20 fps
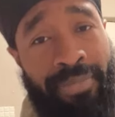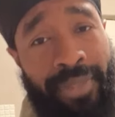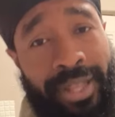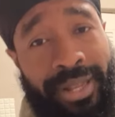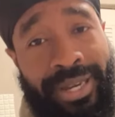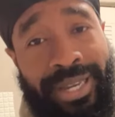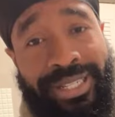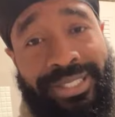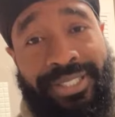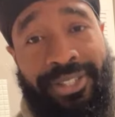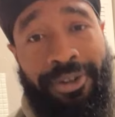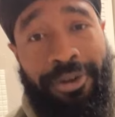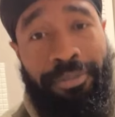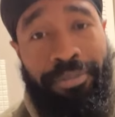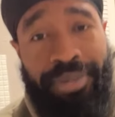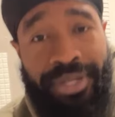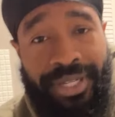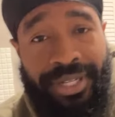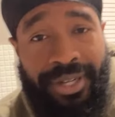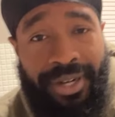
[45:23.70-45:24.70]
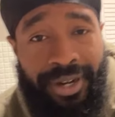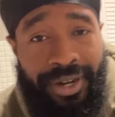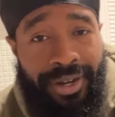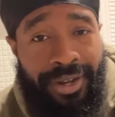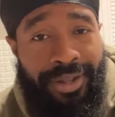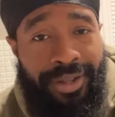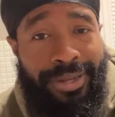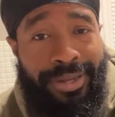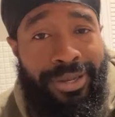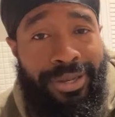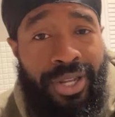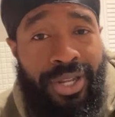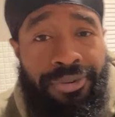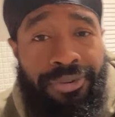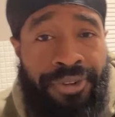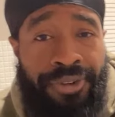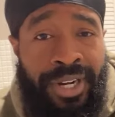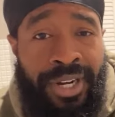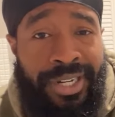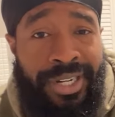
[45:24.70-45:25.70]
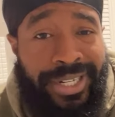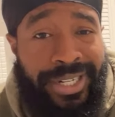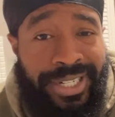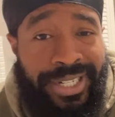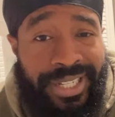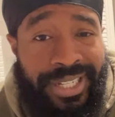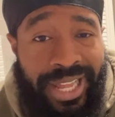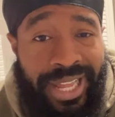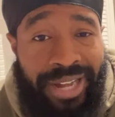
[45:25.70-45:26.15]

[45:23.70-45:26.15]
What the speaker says: That's gonna be Lift Uncut